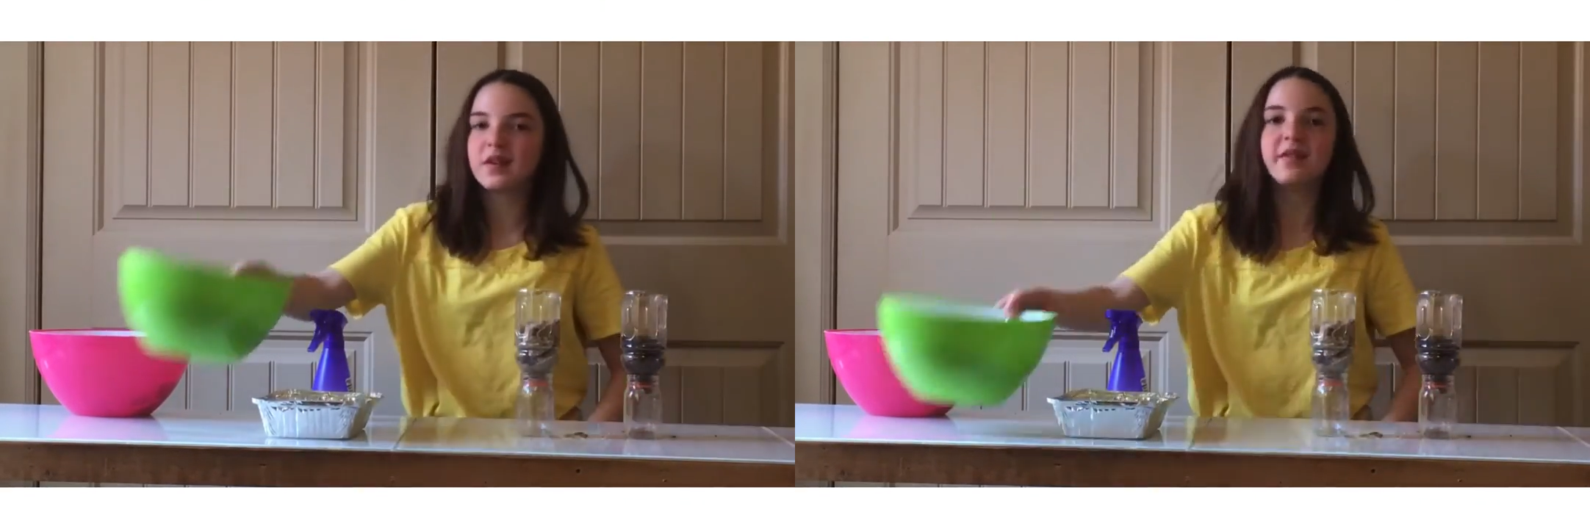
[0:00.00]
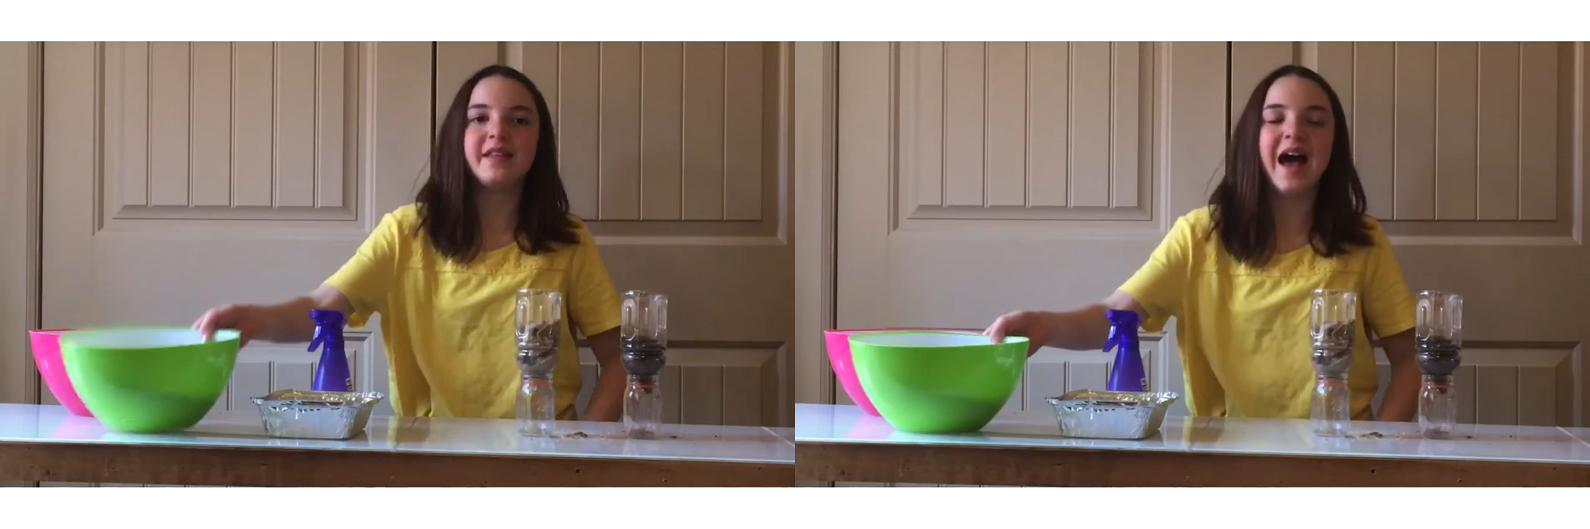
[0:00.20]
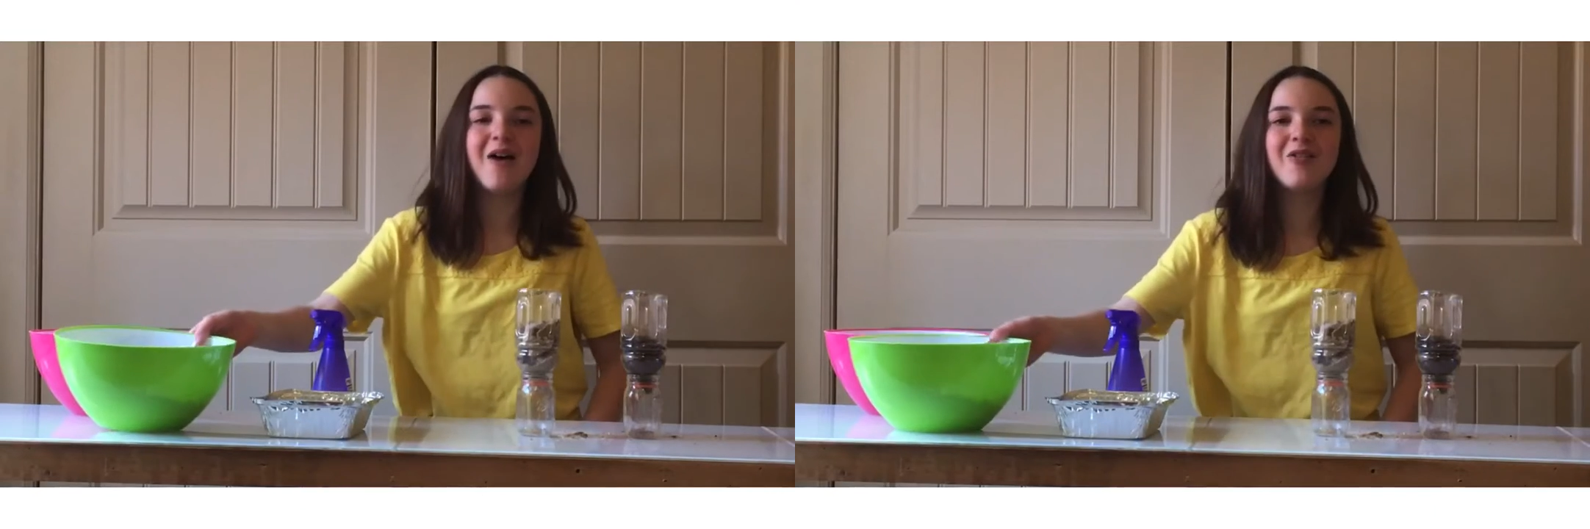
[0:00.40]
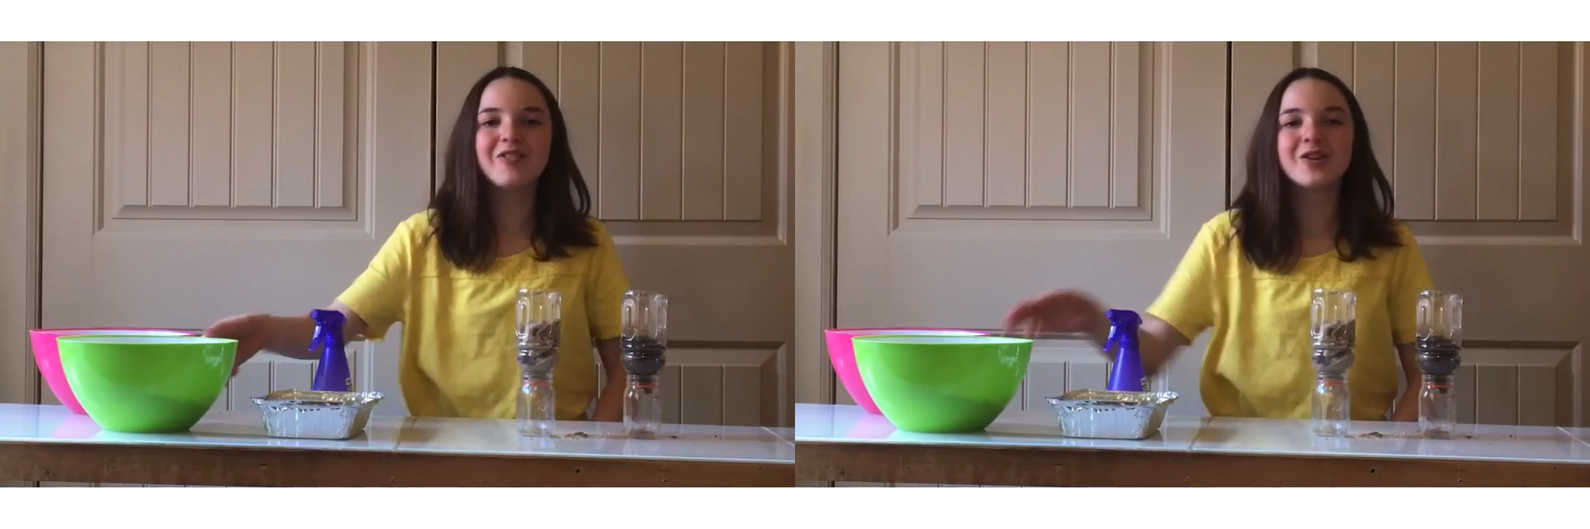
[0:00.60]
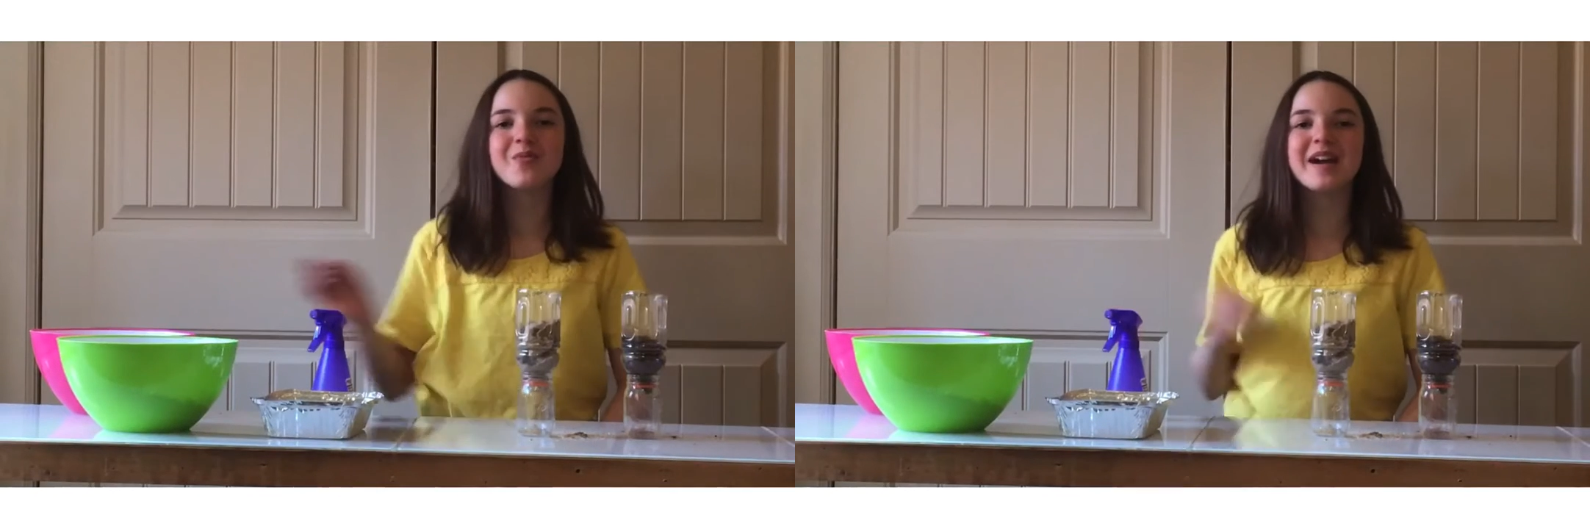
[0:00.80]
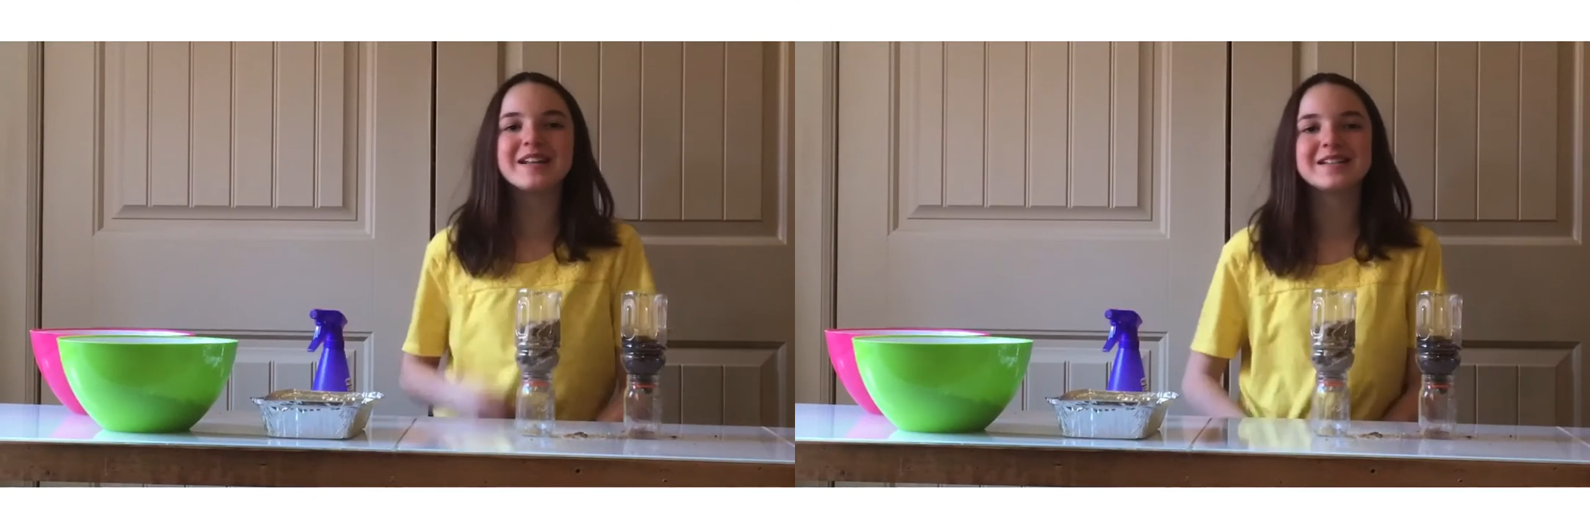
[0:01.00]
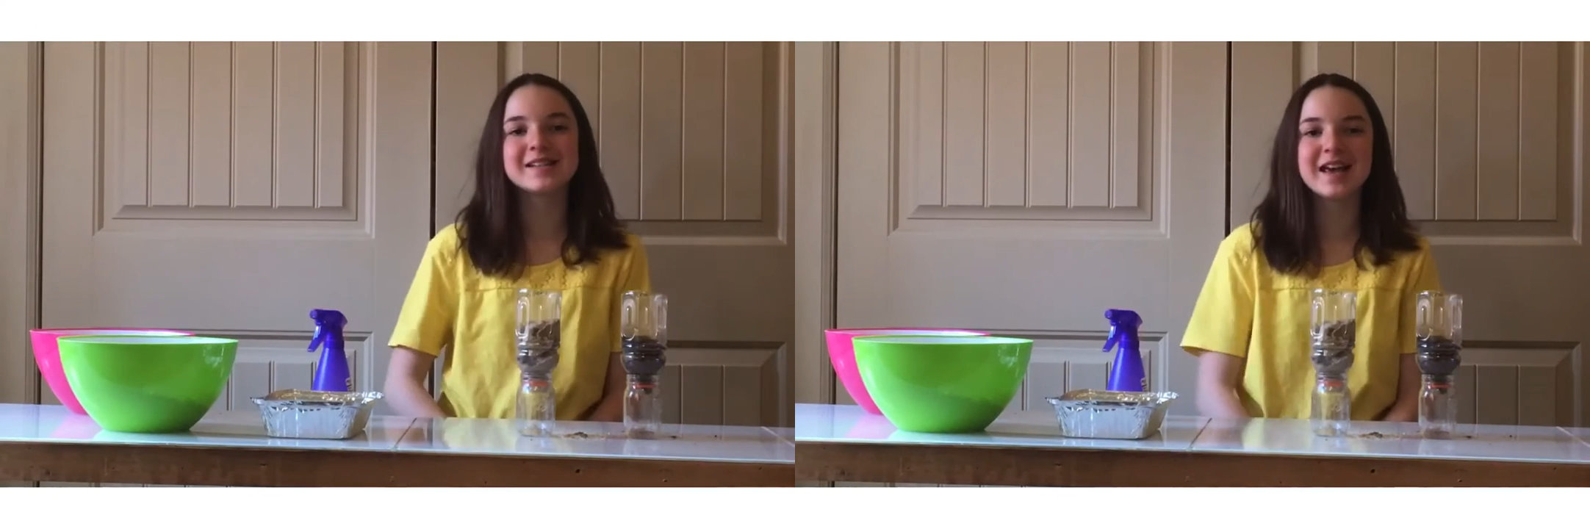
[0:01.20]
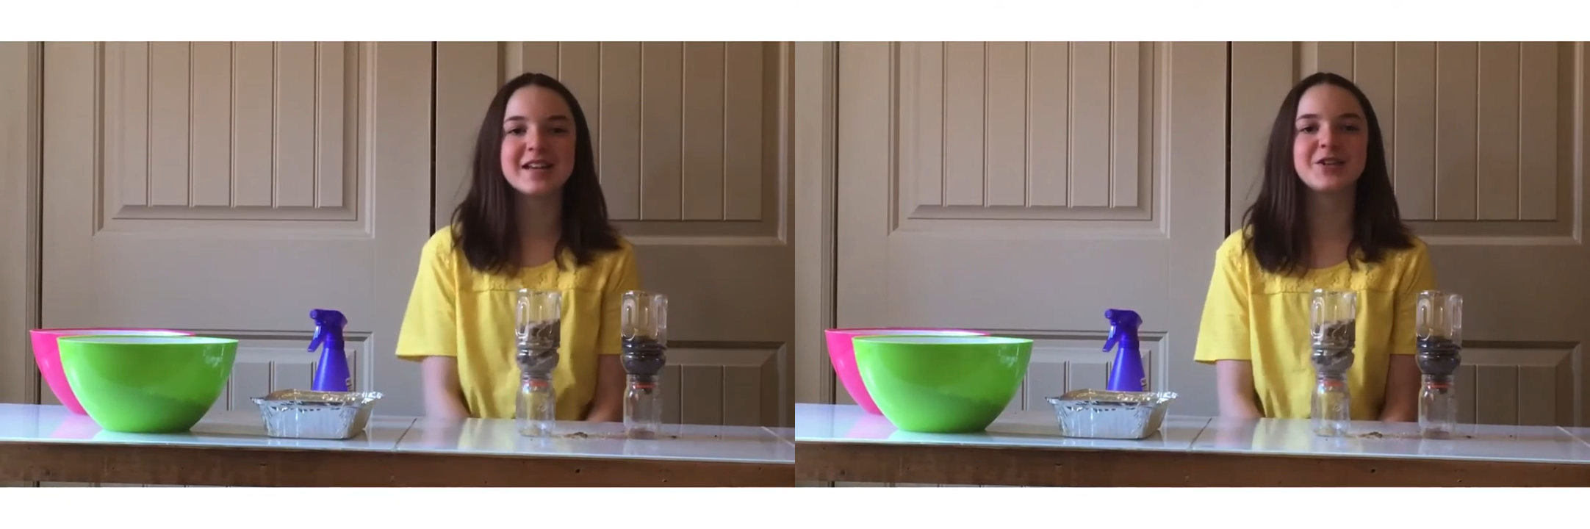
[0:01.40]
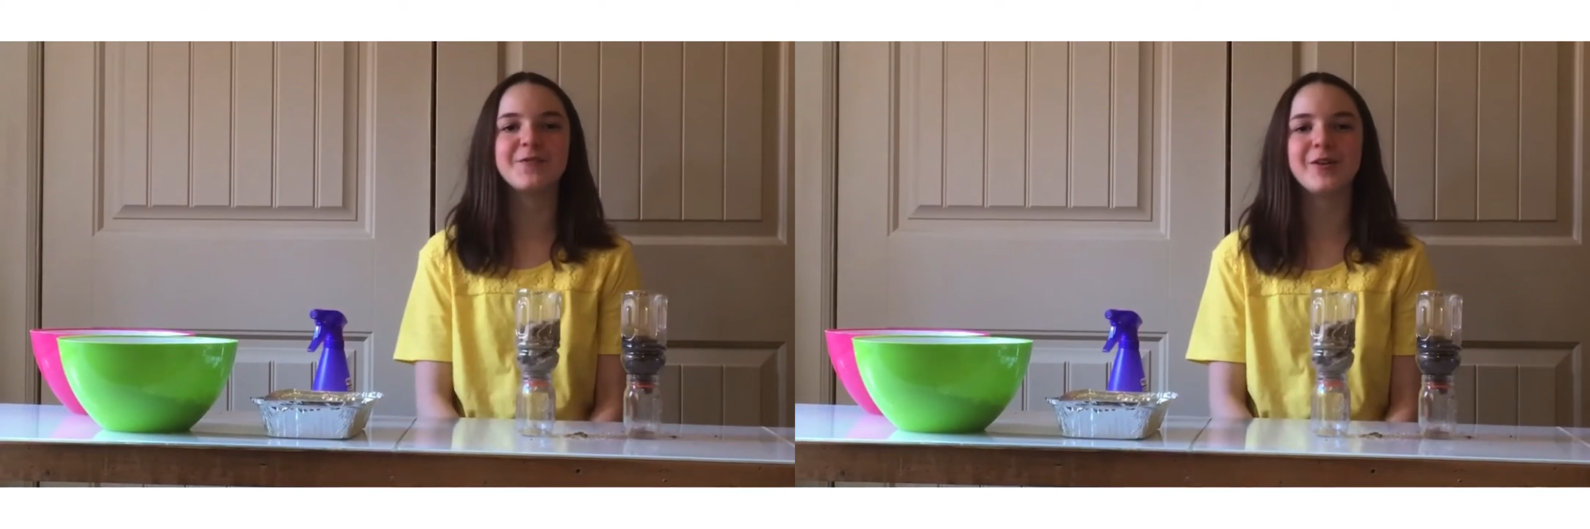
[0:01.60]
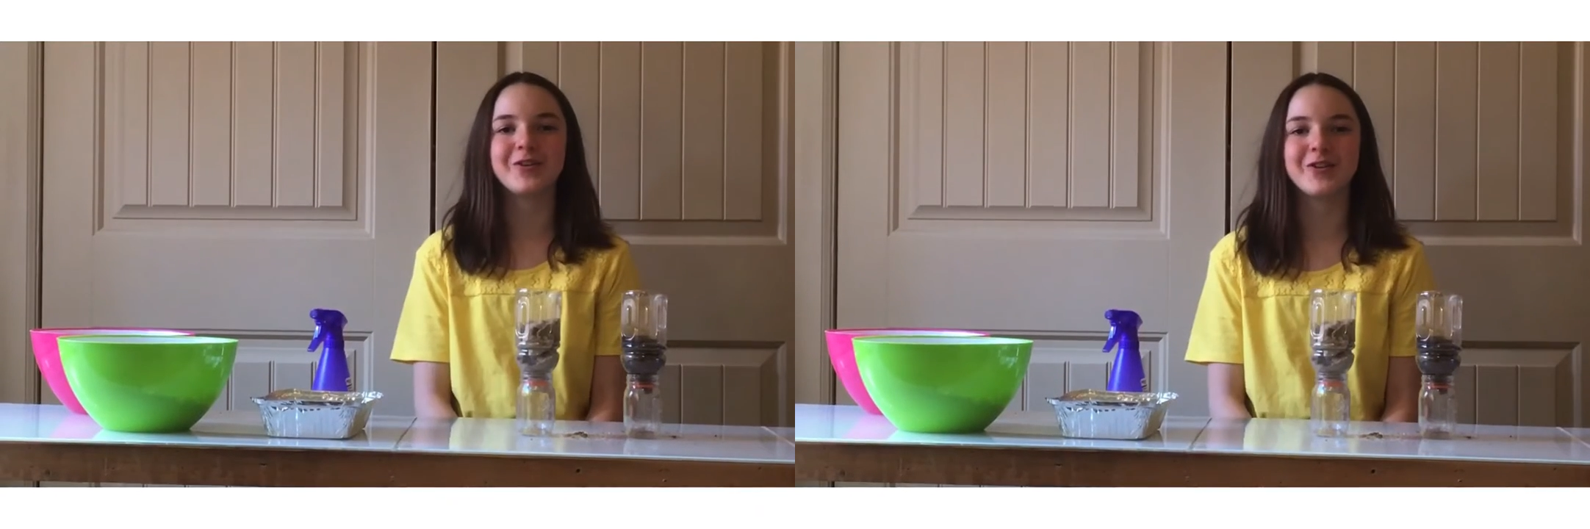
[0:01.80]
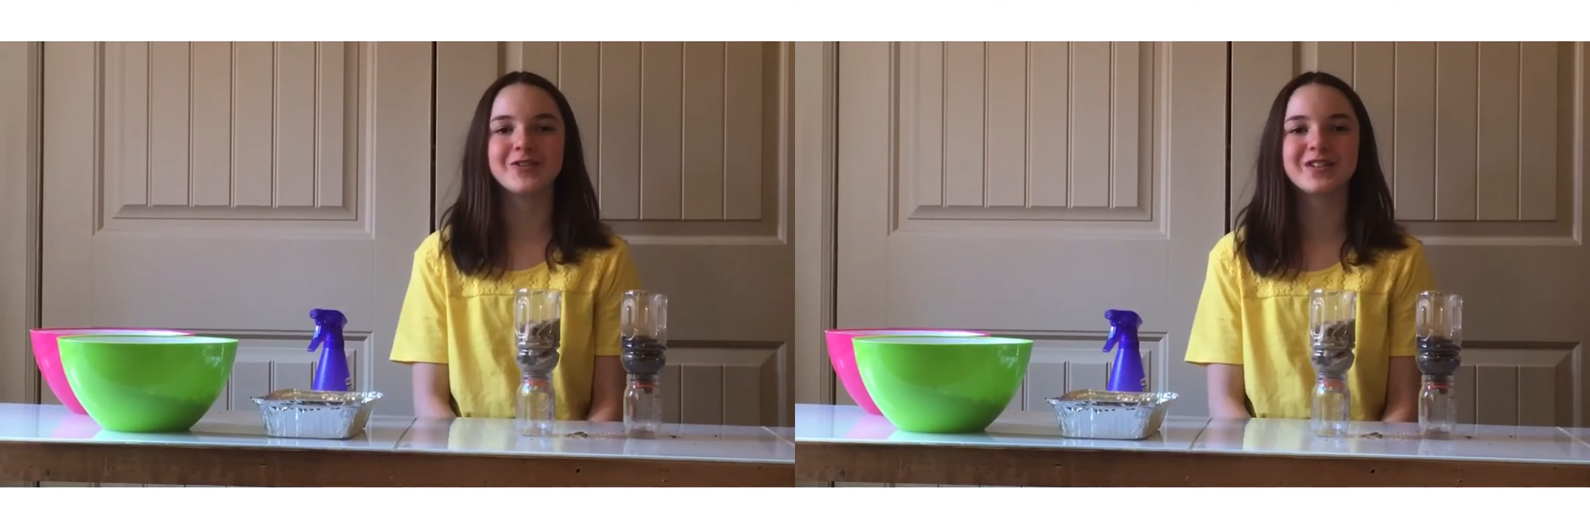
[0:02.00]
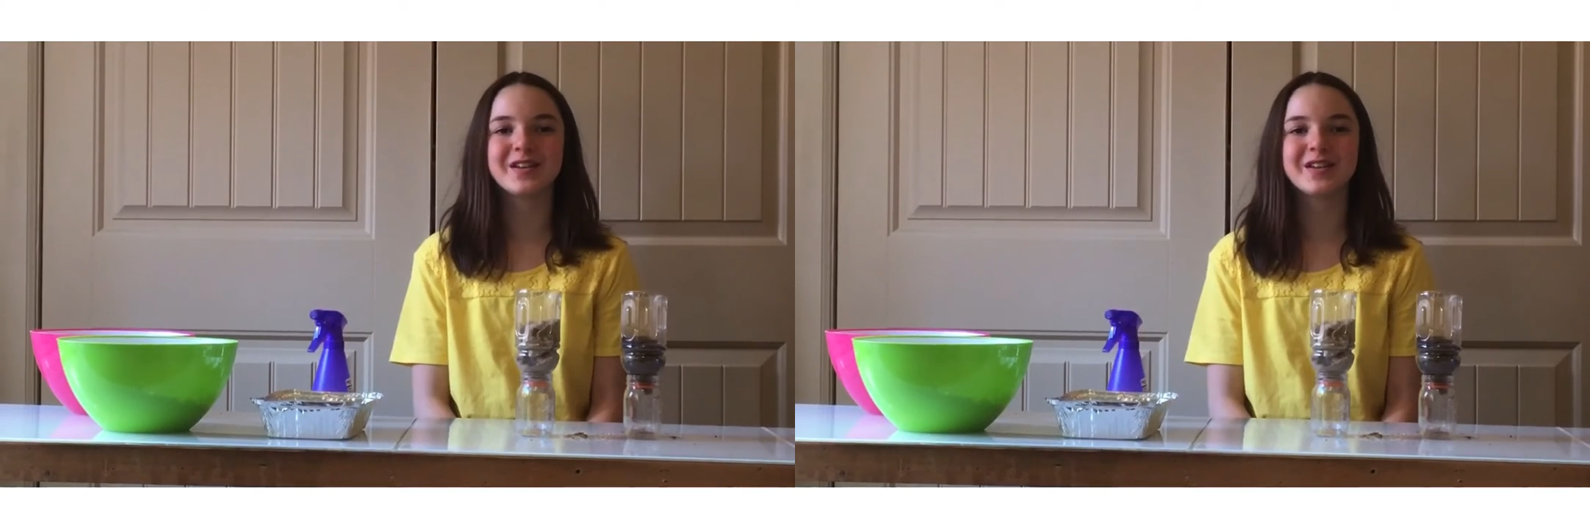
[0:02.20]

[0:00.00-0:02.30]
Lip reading: Now you're ready to test your filters.